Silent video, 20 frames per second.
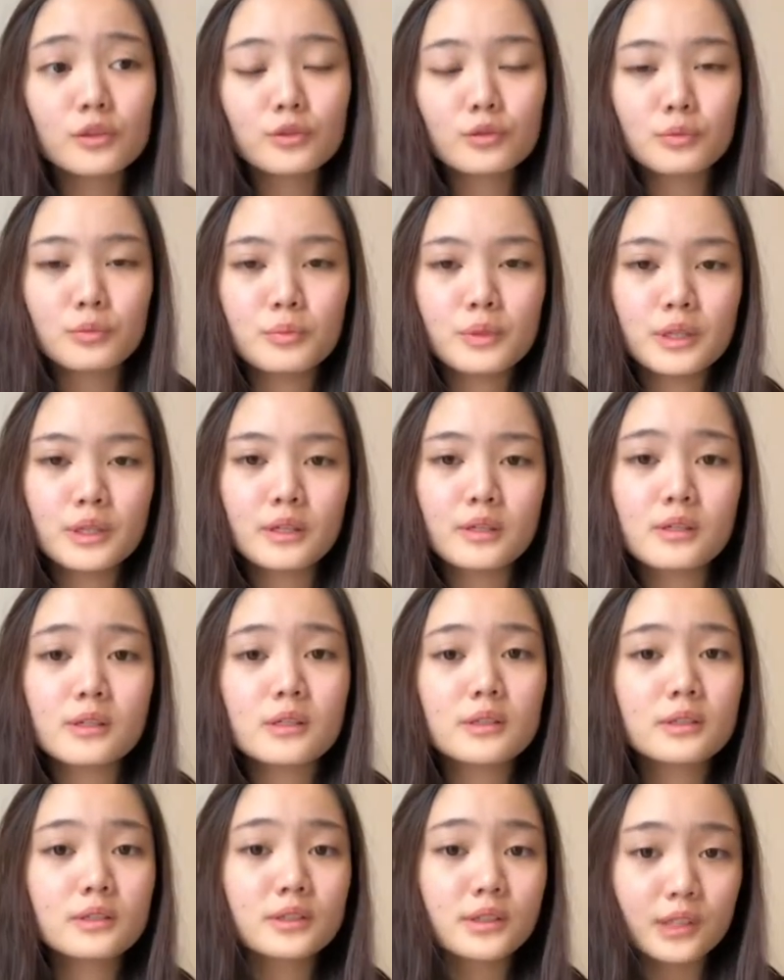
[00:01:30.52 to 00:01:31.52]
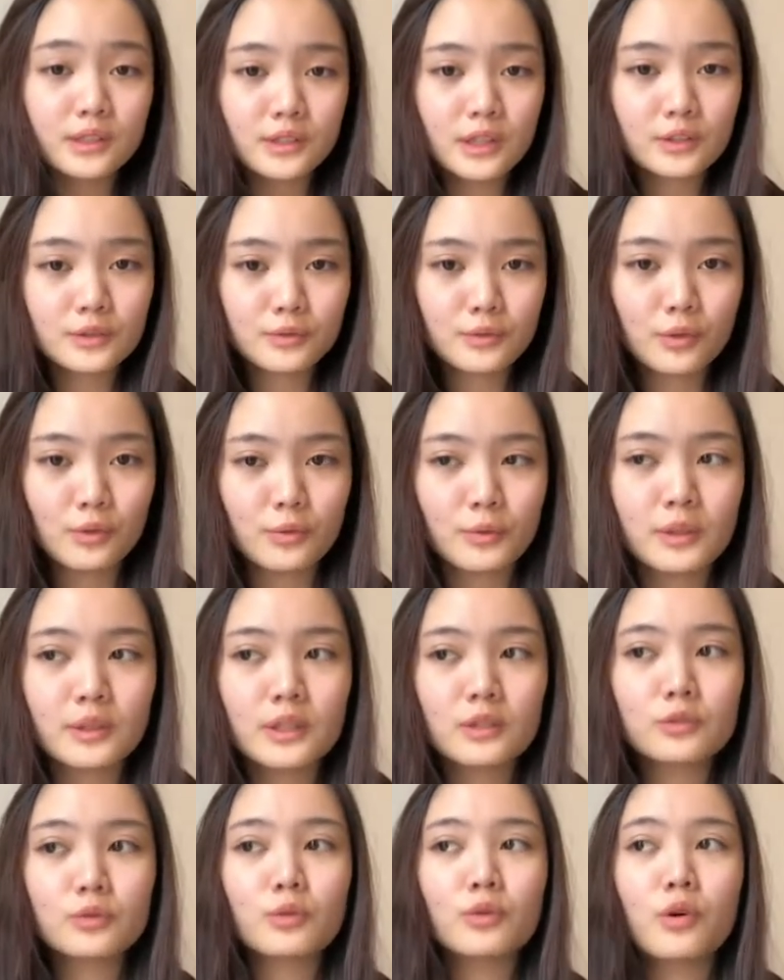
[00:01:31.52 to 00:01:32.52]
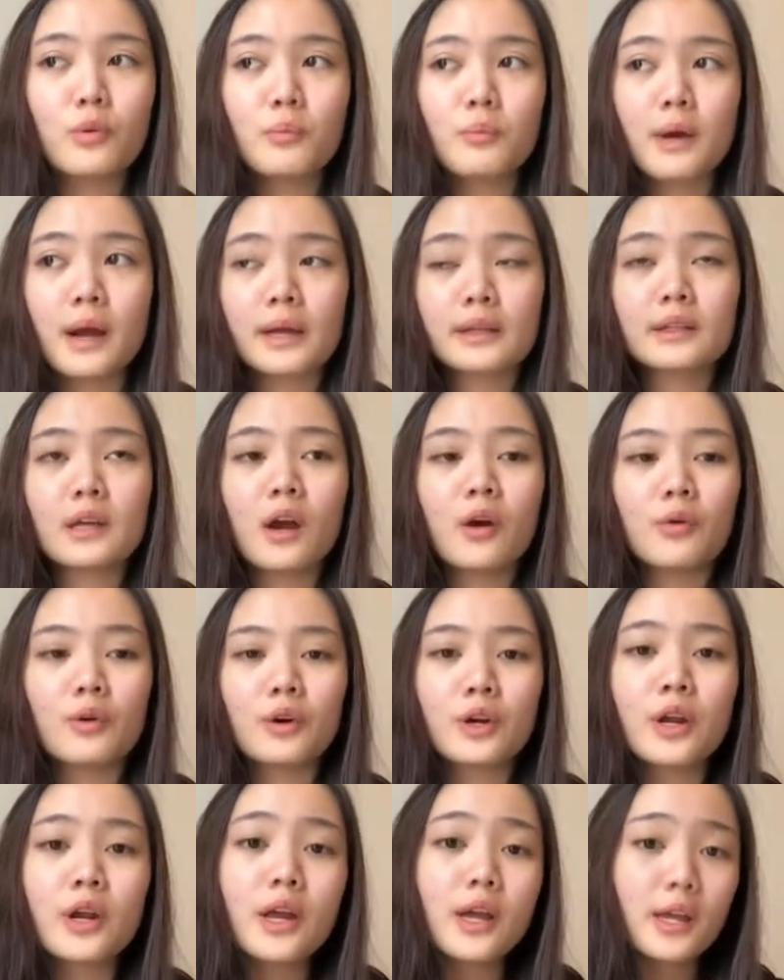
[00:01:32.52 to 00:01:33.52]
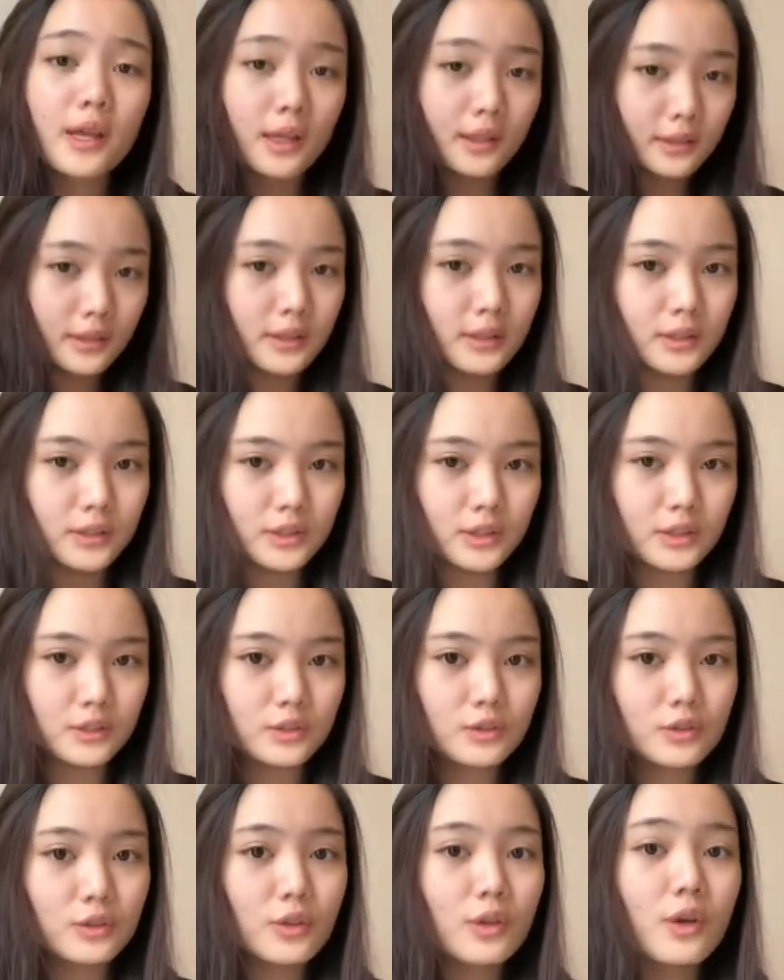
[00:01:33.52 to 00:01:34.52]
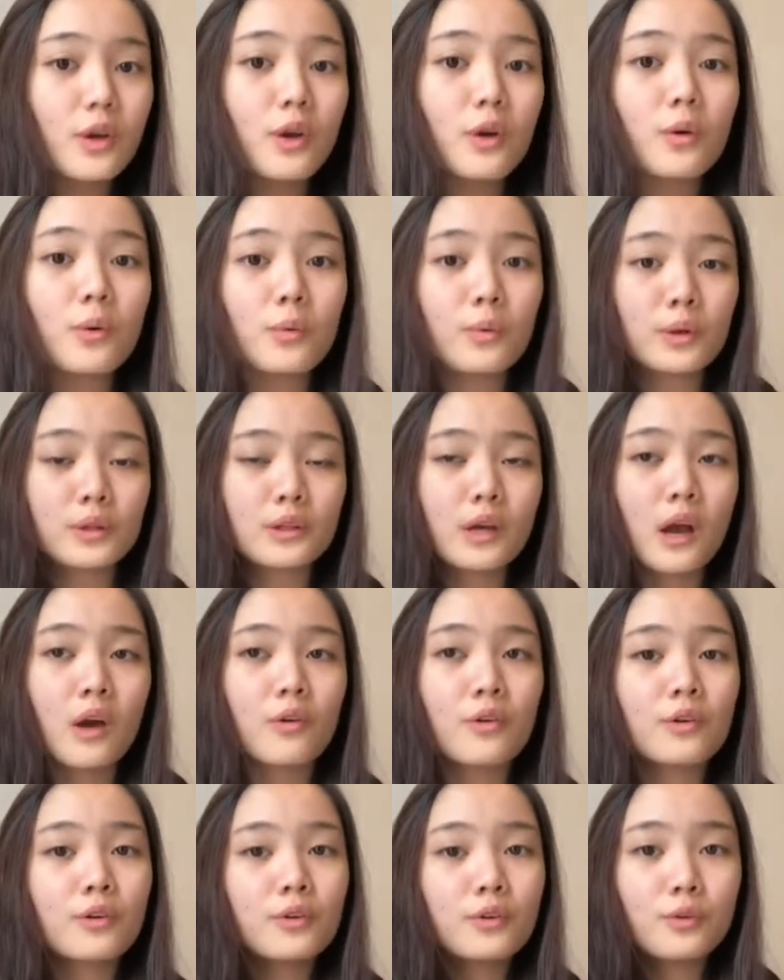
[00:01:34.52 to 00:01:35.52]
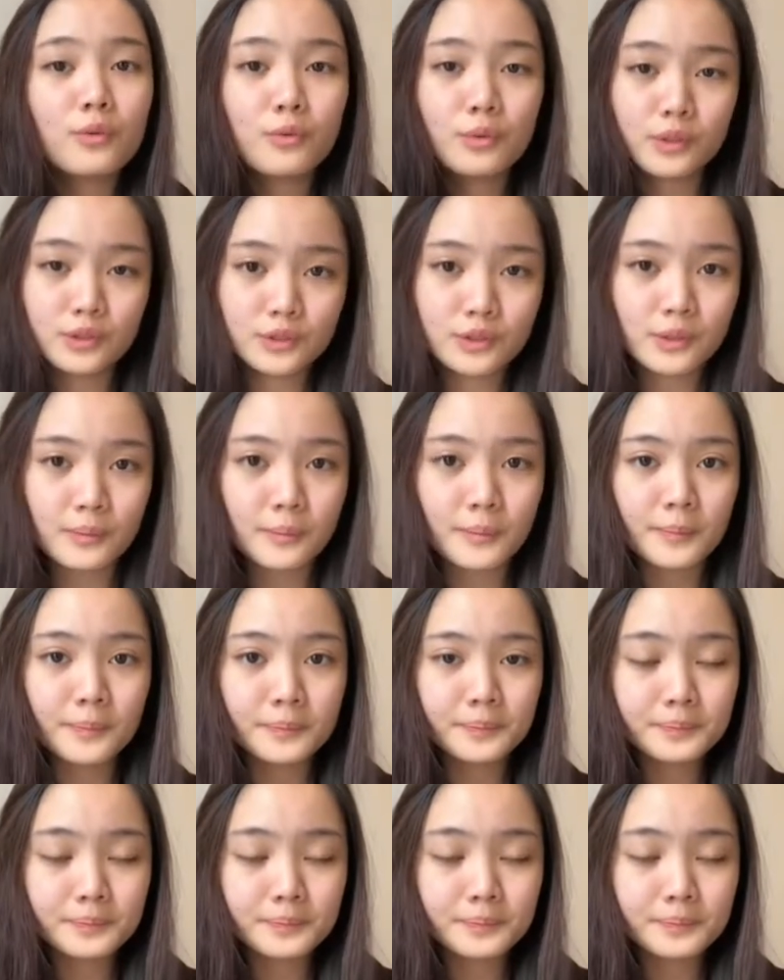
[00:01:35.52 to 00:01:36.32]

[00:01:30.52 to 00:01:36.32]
to be successful, we need to combine our intelligence with our wisdom